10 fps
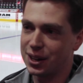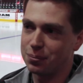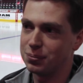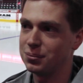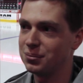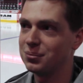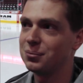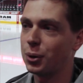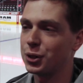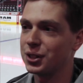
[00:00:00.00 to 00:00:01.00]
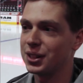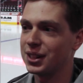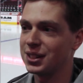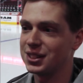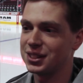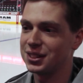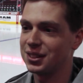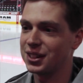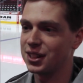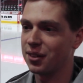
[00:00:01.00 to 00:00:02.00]
I personally, it's
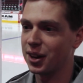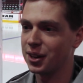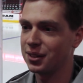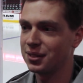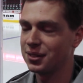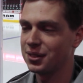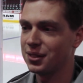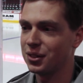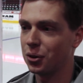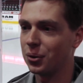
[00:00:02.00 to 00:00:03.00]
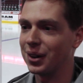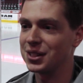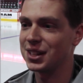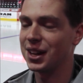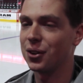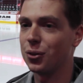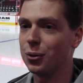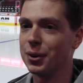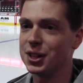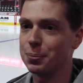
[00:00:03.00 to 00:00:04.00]
not something I go around saying a
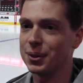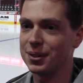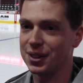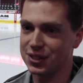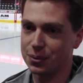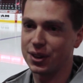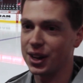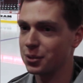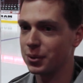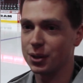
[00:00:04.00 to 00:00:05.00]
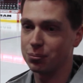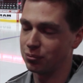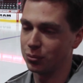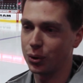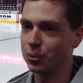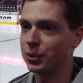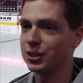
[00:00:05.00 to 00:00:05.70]
whole bunch, but if someone asks me, I'm more than